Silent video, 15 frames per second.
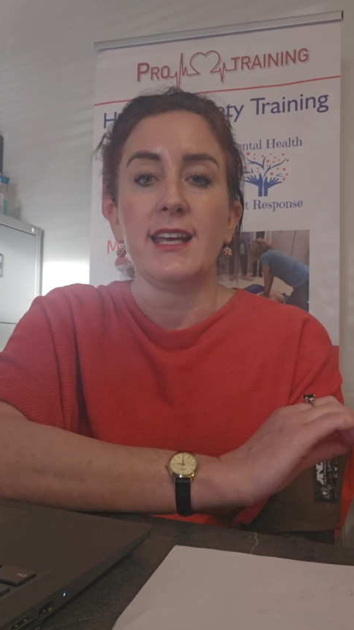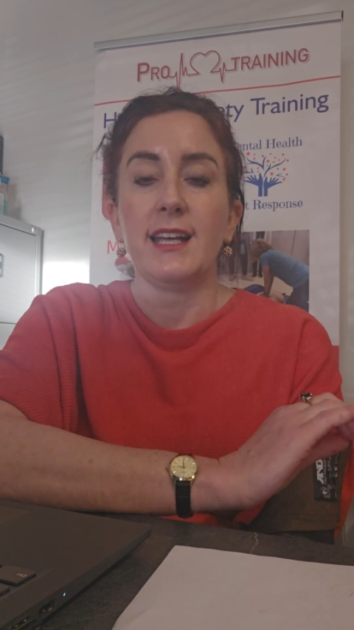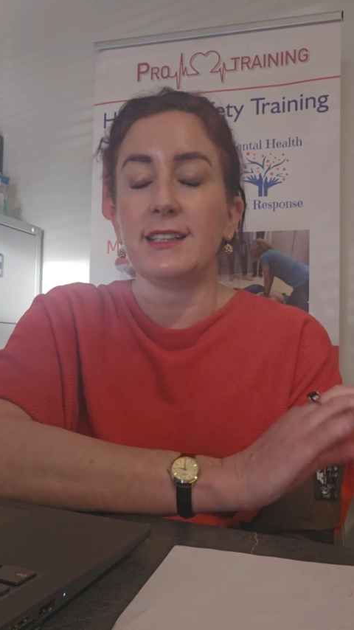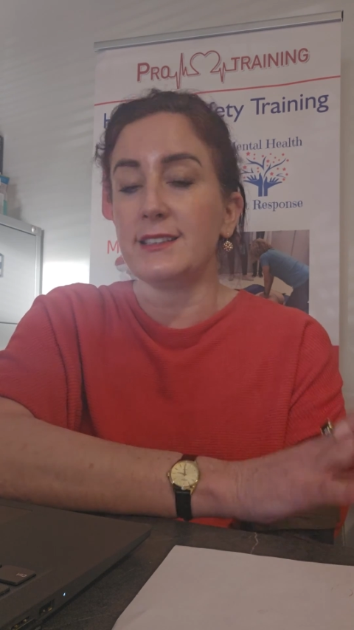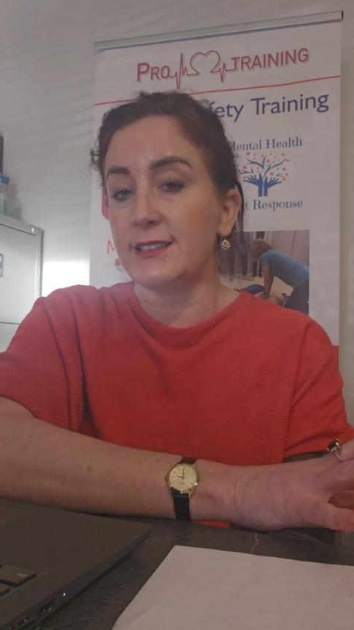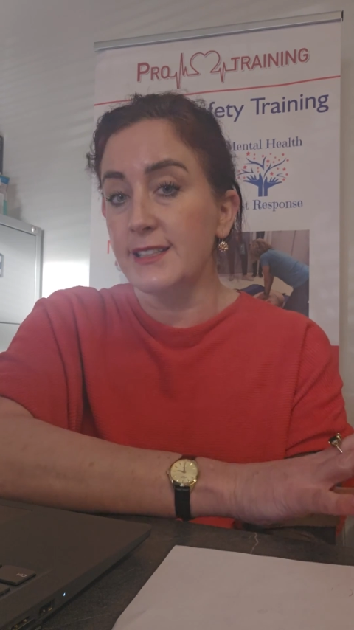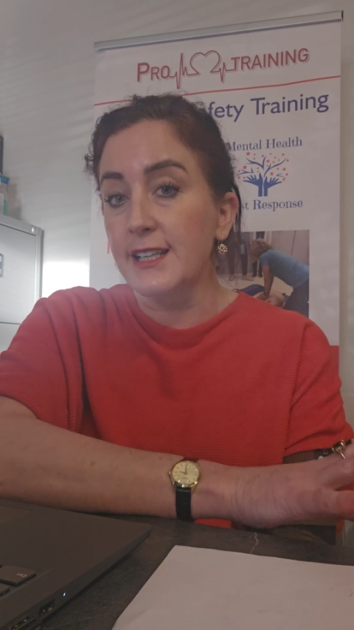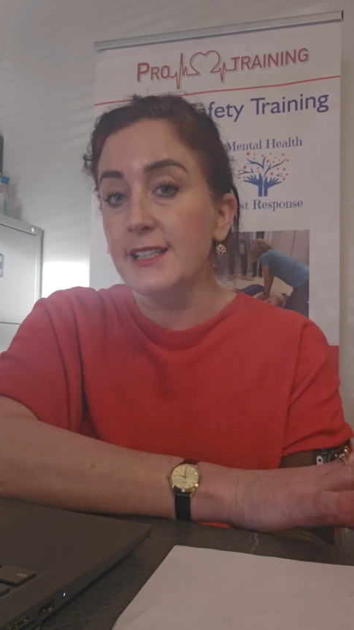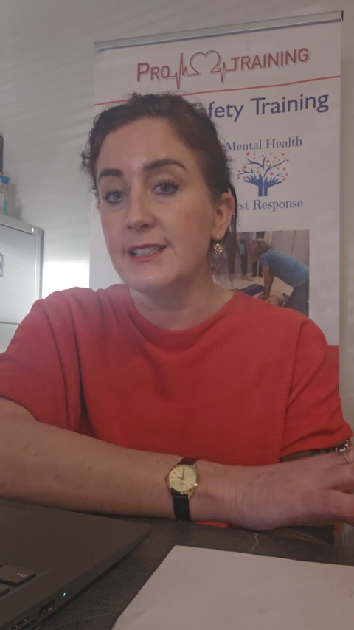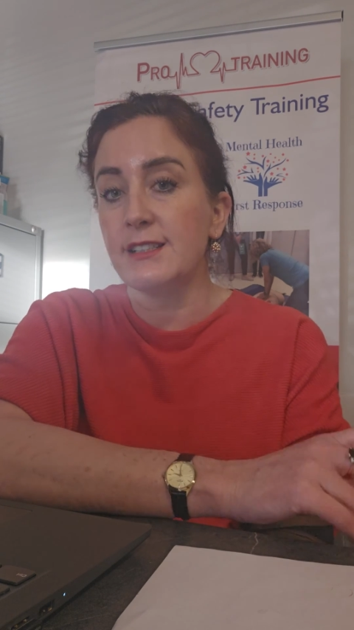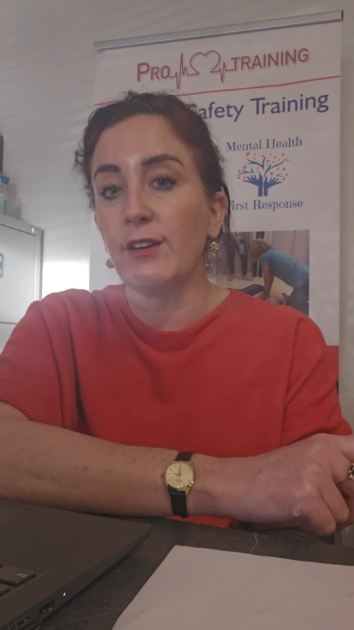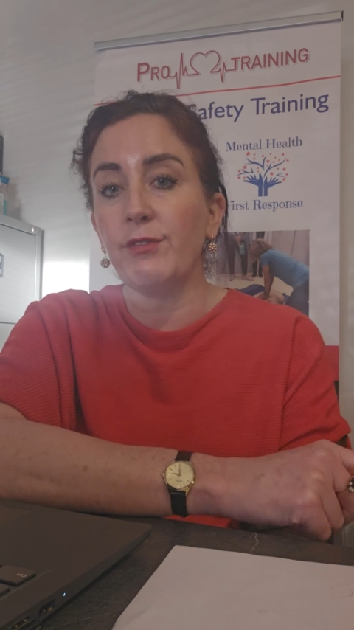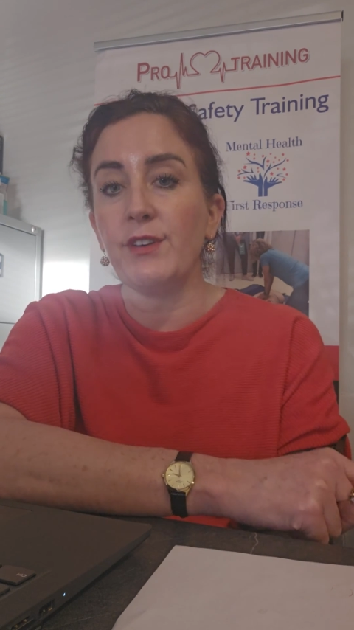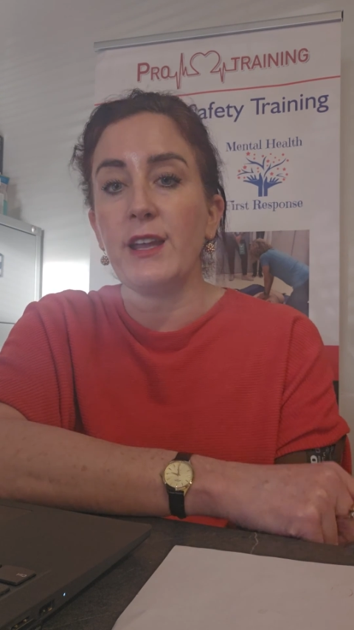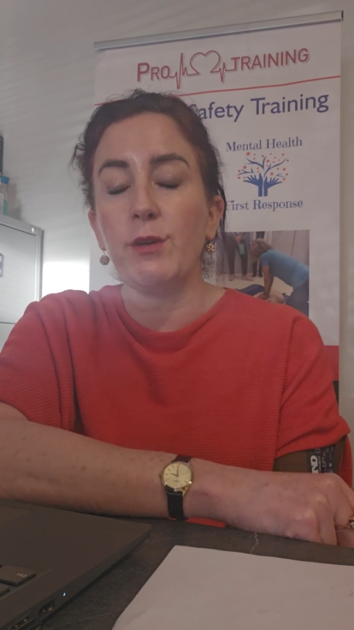
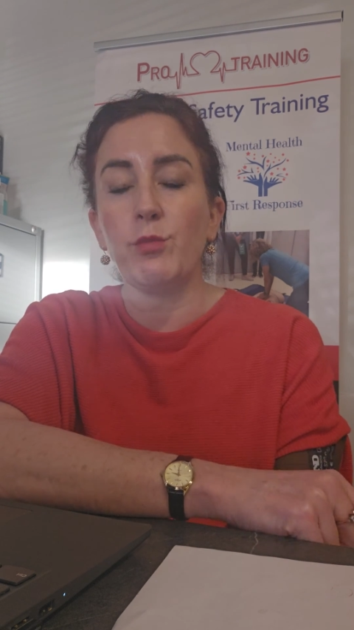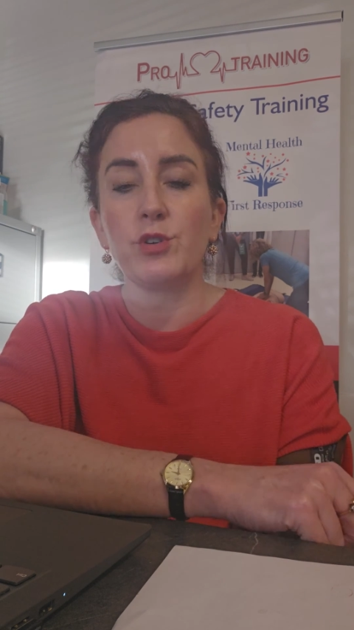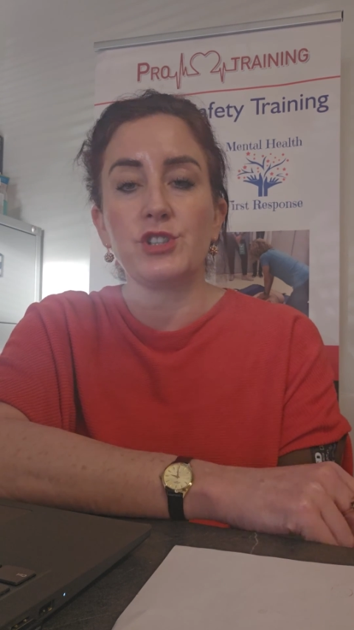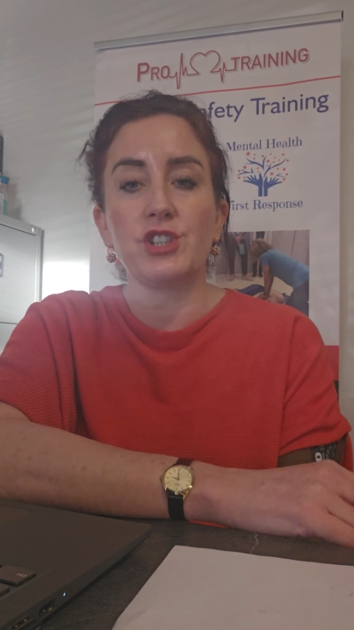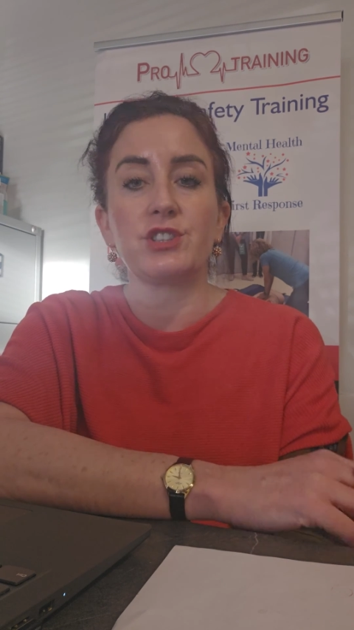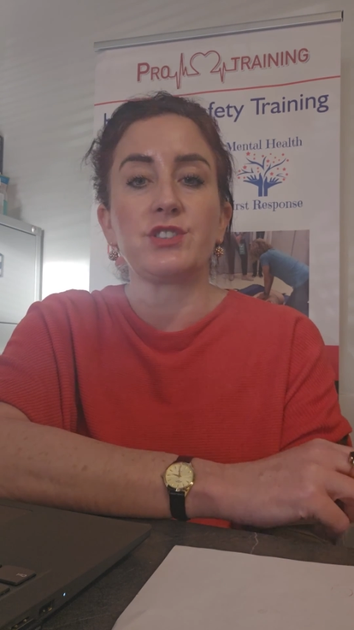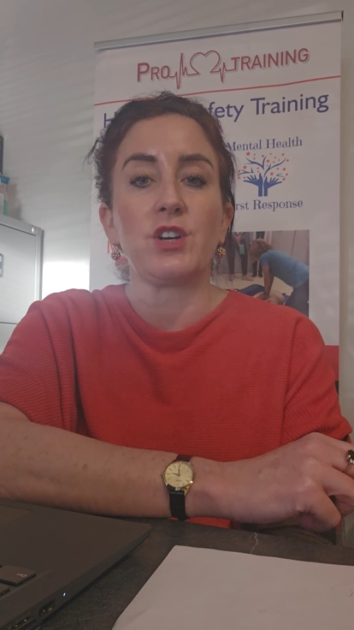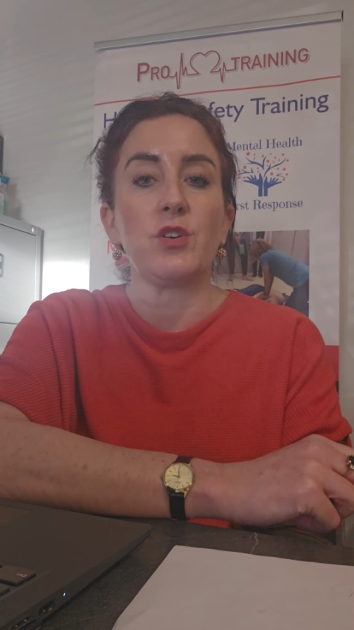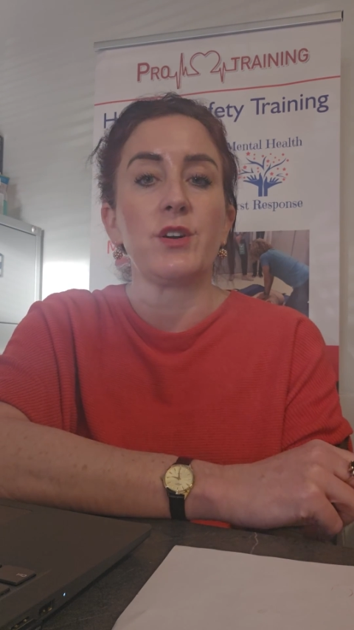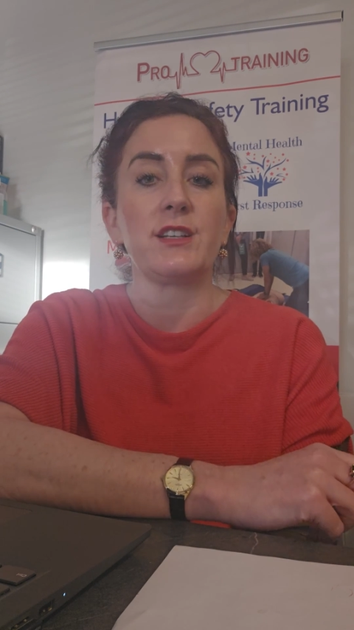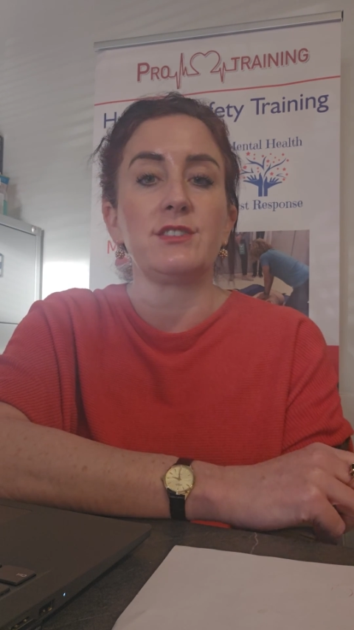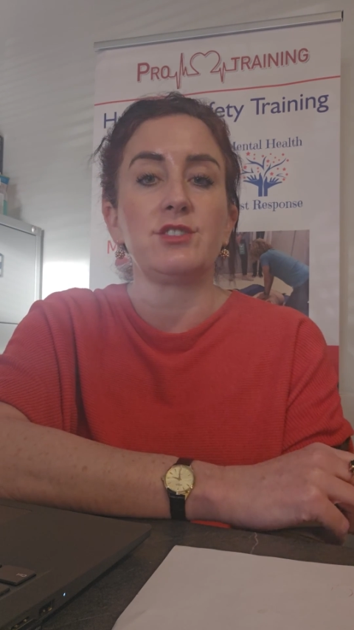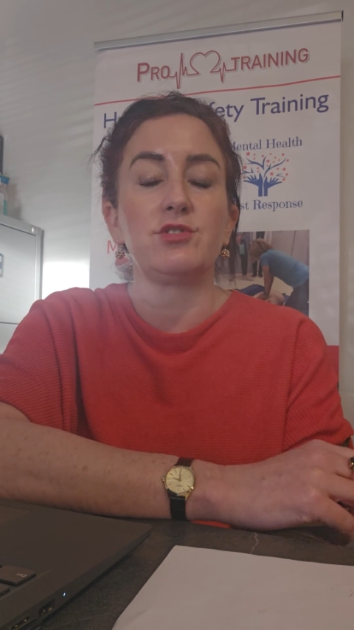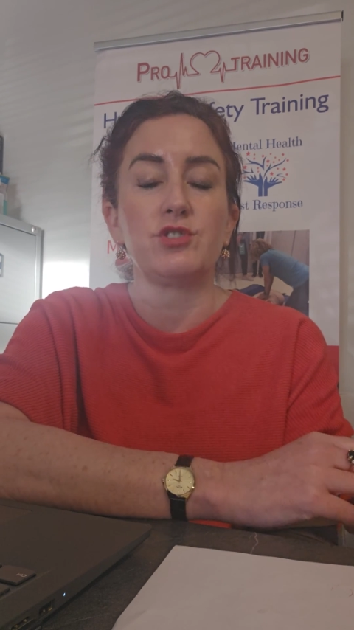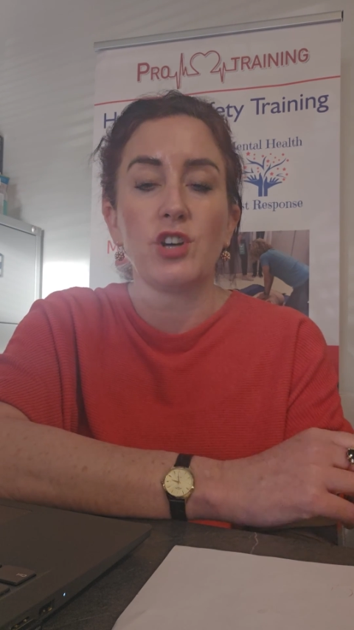instinctively, we're just
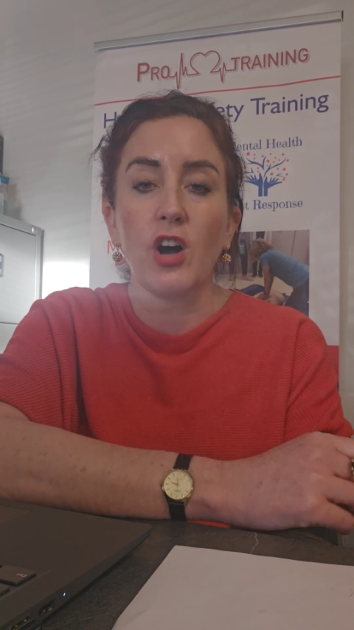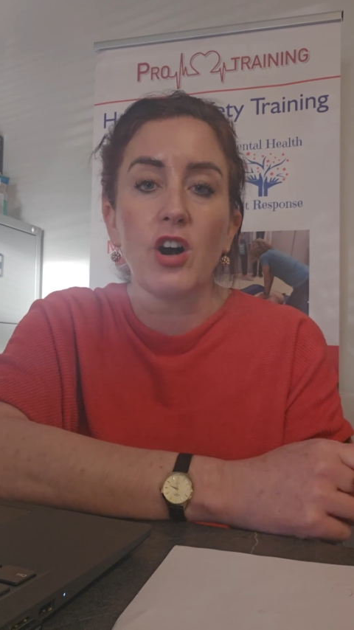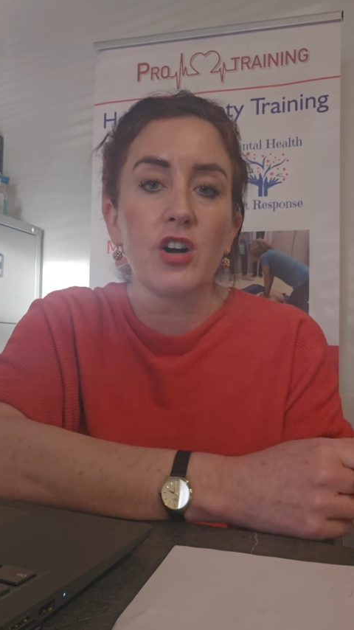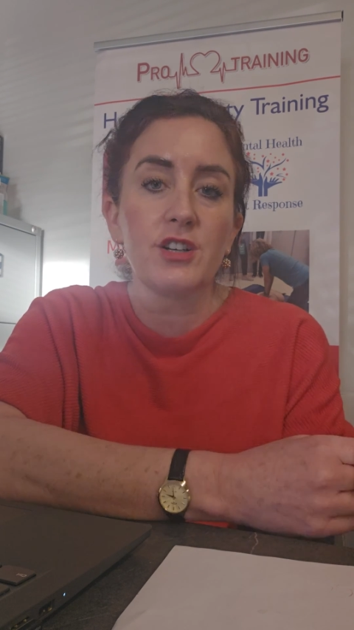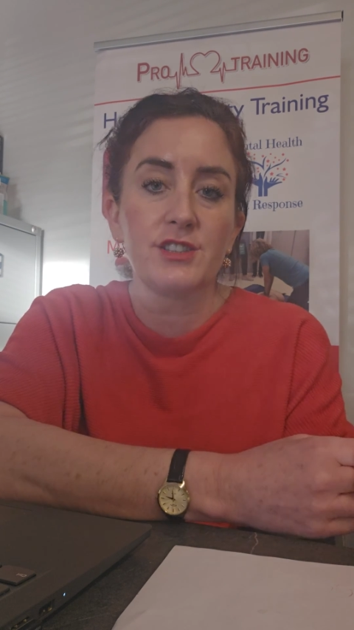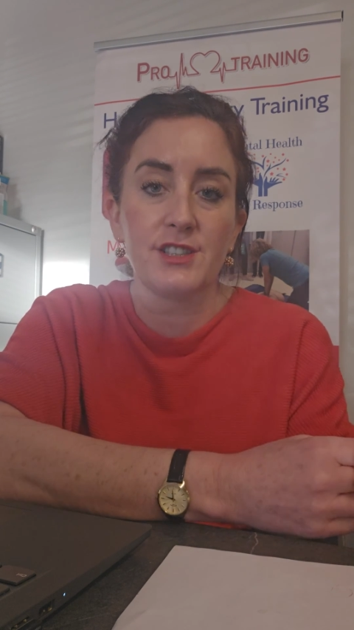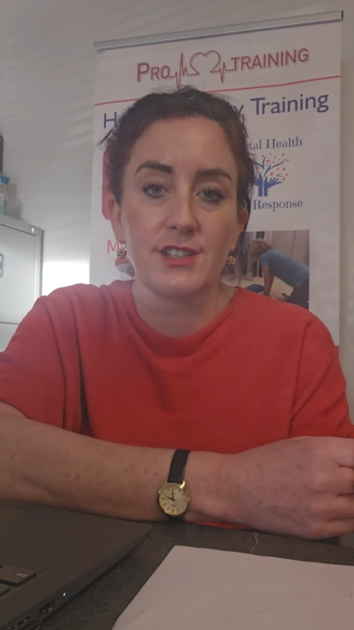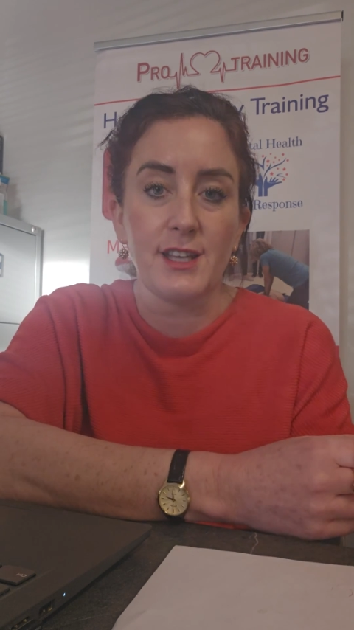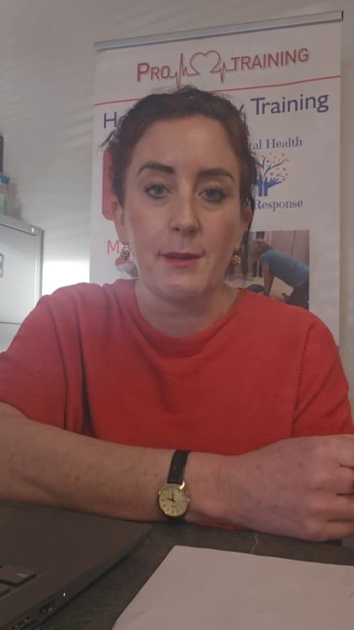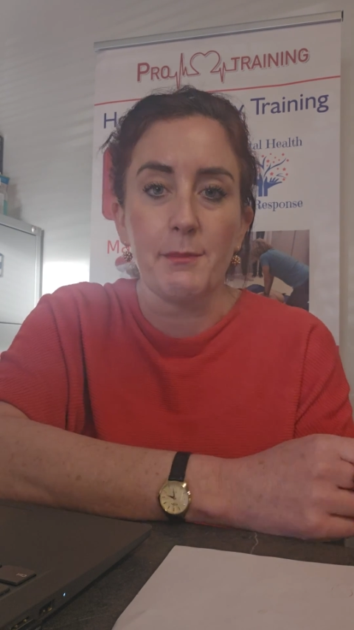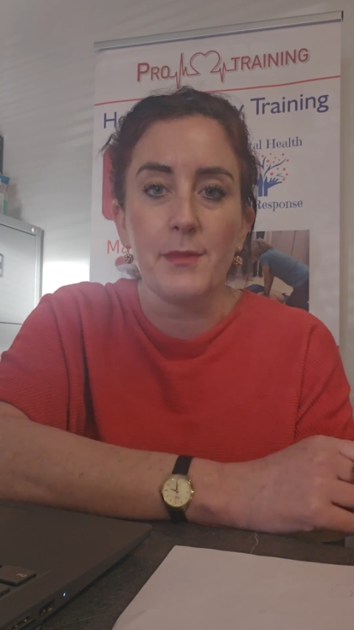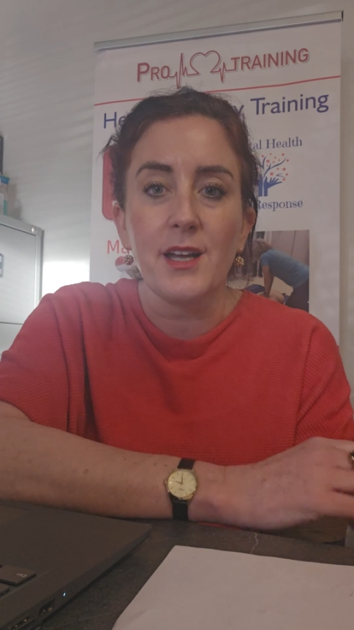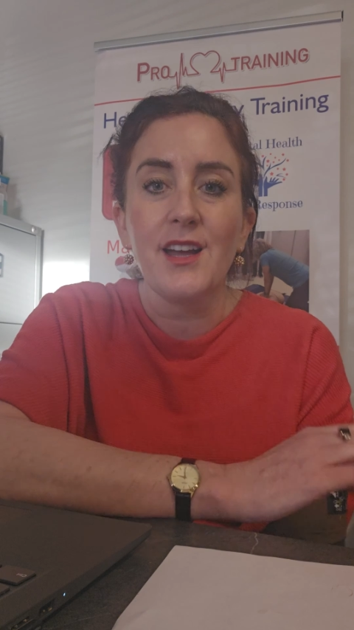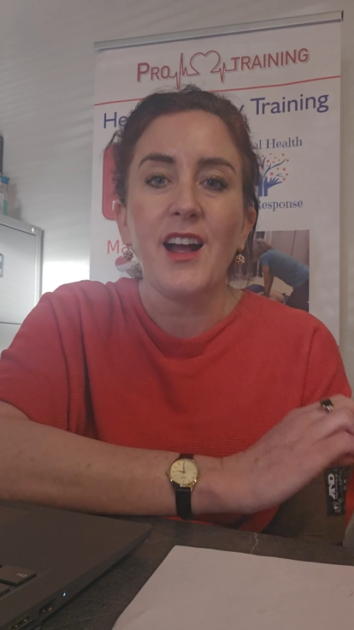going to talk to them.